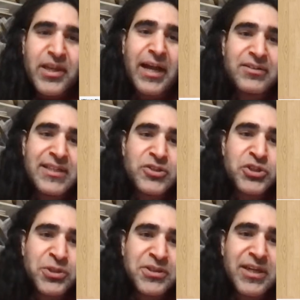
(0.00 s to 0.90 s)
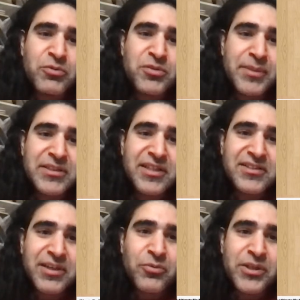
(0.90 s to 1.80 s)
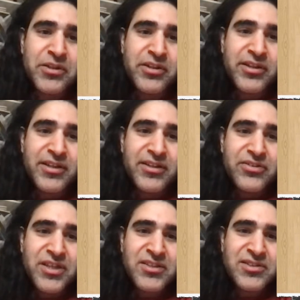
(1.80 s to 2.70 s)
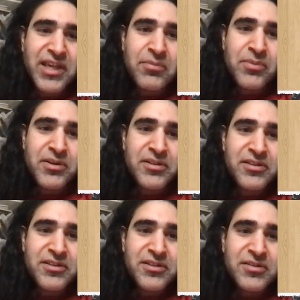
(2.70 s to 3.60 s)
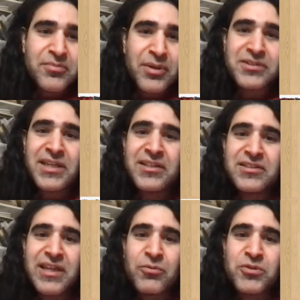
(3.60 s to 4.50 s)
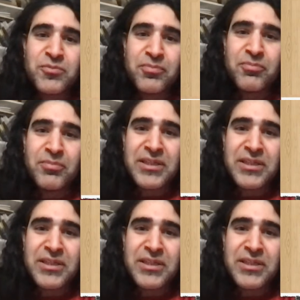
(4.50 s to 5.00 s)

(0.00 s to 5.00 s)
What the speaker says: And then sure, that would mean that I win this game, but then that would mean